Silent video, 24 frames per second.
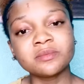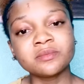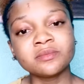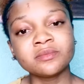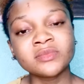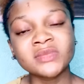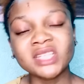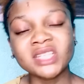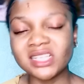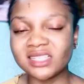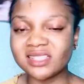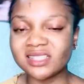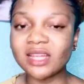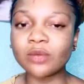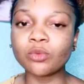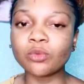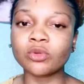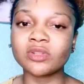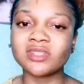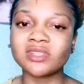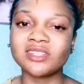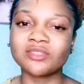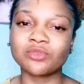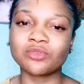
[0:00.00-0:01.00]
Is that what
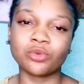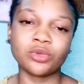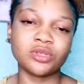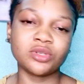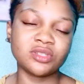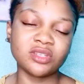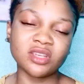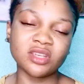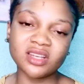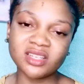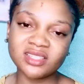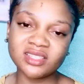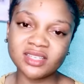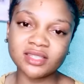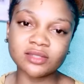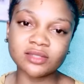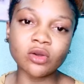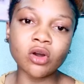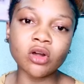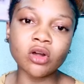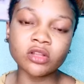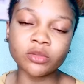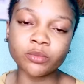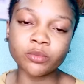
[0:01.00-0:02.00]
this Christianity is all
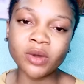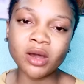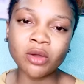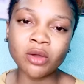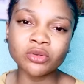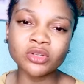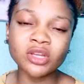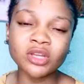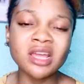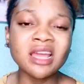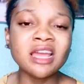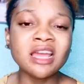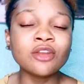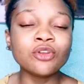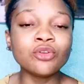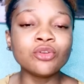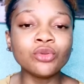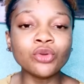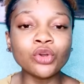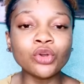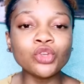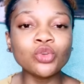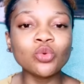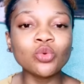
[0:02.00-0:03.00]
about? No,
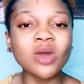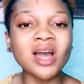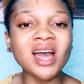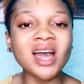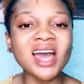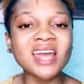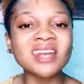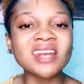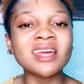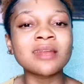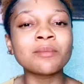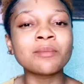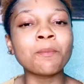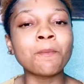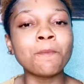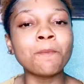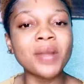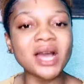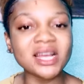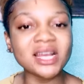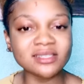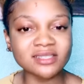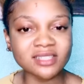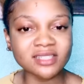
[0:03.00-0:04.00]
you are an
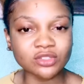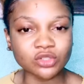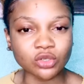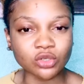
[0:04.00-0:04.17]
ambassador.